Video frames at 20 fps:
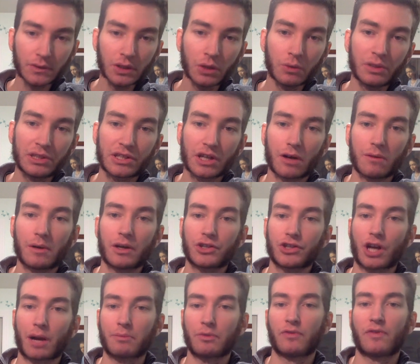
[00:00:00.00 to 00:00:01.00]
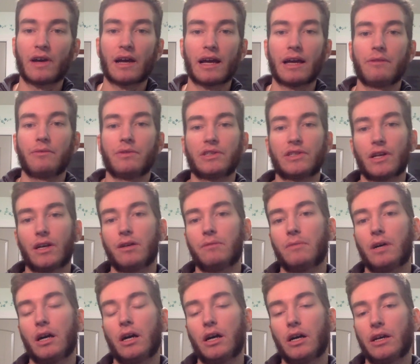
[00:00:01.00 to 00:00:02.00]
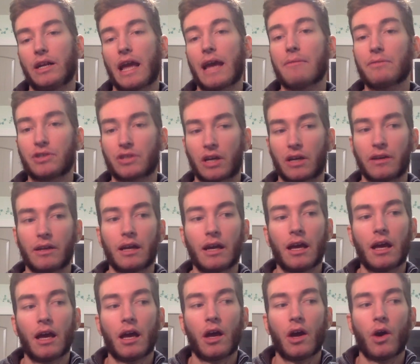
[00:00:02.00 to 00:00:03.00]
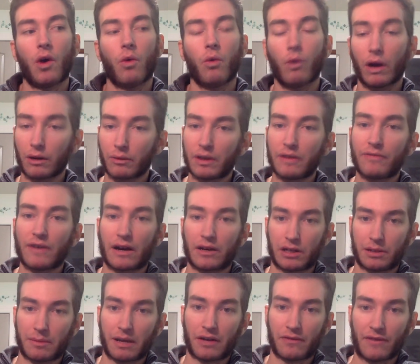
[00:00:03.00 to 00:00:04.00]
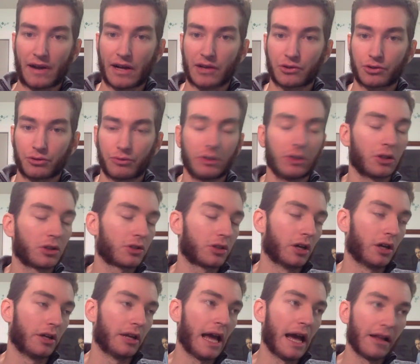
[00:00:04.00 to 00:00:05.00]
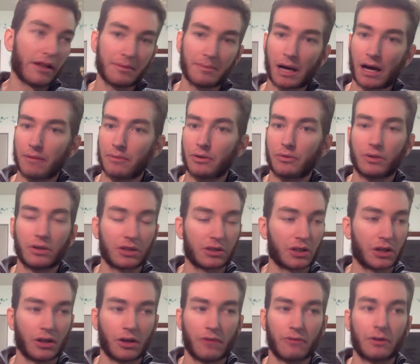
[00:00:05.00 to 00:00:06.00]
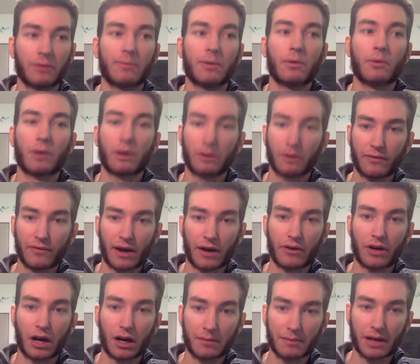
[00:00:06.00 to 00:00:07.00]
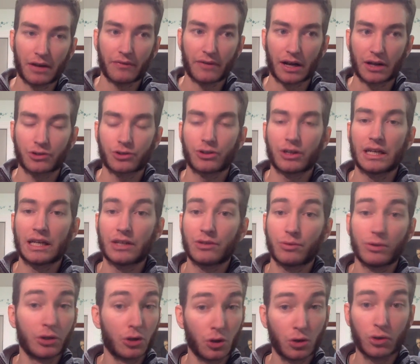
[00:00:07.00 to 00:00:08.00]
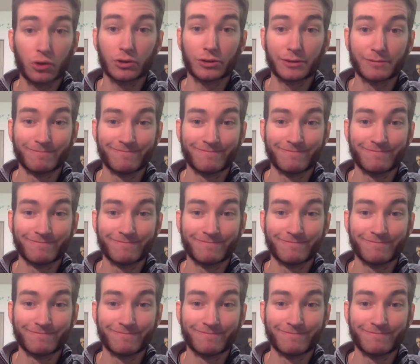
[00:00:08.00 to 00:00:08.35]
We sell them on Shopify and we sell them on Amazon. Where we found our manufacturer, we looked on Alibaba, we looked all over, but where we found our manufacturer is we Googled.